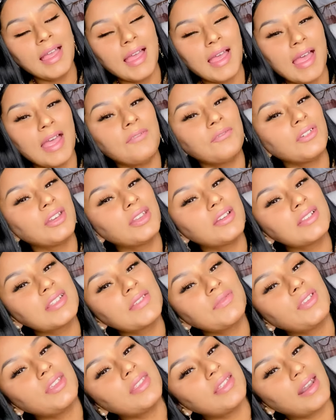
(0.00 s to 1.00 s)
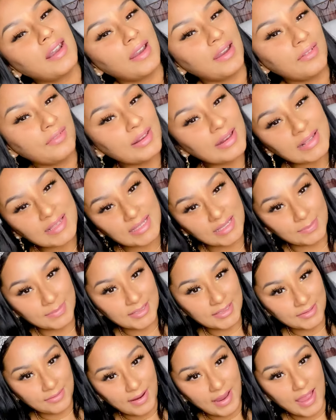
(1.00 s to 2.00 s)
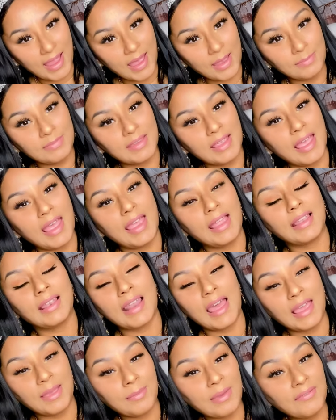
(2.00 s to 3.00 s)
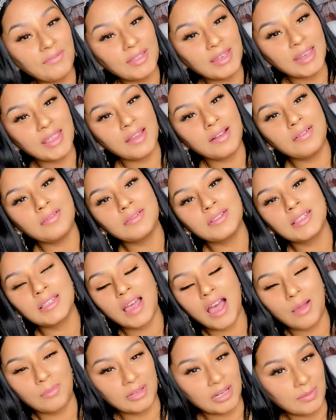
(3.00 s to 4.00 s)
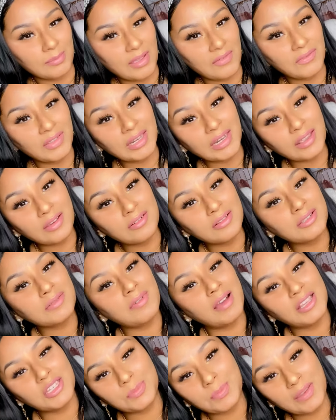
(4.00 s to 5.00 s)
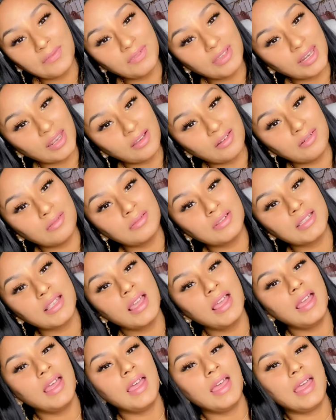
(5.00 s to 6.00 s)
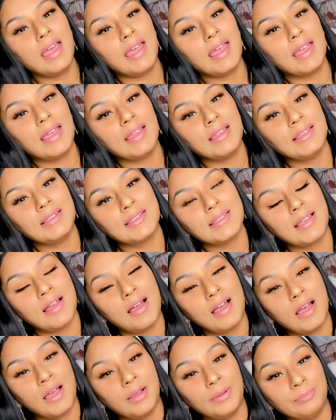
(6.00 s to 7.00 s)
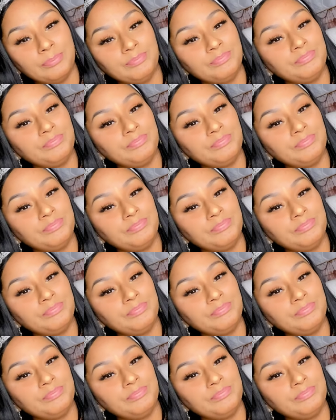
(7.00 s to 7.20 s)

And for those of you that are already subscribed and like my videos, comment on my videos, watch my videos, and um